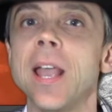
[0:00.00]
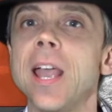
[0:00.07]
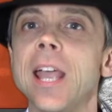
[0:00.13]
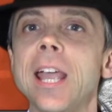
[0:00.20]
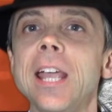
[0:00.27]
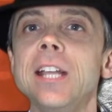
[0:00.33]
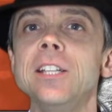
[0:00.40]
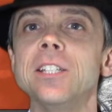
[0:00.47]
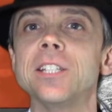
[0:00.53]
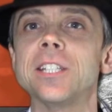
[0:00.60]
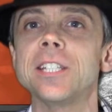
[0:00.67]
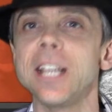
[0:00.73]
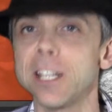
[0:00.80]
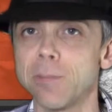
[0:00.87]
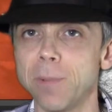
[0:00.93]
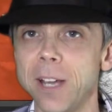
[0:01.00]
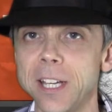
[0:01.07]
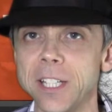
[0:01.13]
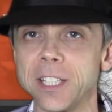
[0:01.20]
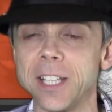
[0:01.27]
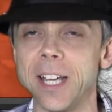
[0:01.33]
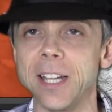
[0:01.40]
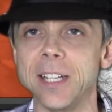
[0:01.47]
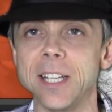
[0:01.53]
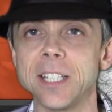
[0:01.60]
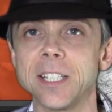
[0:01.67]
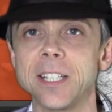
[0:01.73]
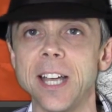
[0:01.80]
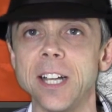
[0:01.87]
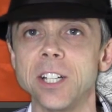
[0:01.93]
In 6th place then, let's
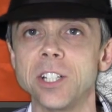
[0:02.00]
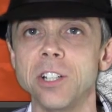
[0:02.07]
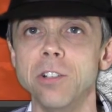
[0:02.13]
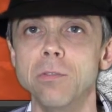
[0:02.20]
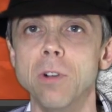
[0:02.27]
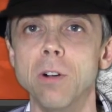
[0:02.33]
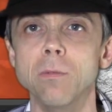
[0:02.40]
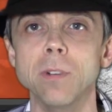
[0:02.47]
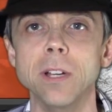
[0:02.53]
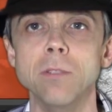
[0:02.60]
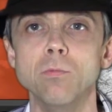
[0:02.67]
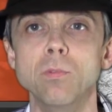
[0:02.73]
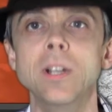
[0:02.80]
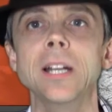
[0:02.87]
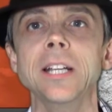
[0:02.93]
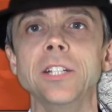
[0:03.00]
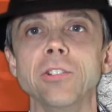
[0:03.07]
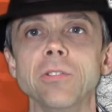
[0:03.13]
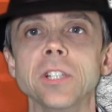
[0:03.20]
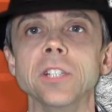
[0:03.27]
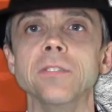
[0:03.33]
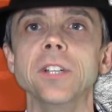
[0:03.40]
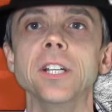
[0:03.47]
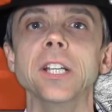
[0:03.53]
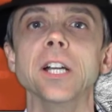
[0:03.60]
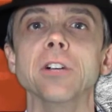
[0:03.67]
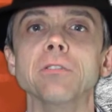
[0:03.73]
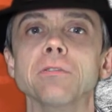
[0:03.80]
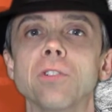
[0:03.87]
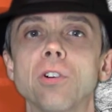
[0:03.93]
get to what we really do this
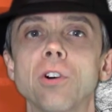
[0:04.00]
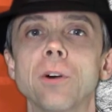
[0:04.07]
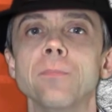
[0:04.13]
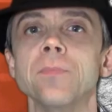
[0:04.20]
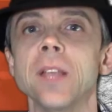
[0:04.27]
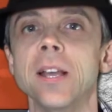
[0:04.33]
video for.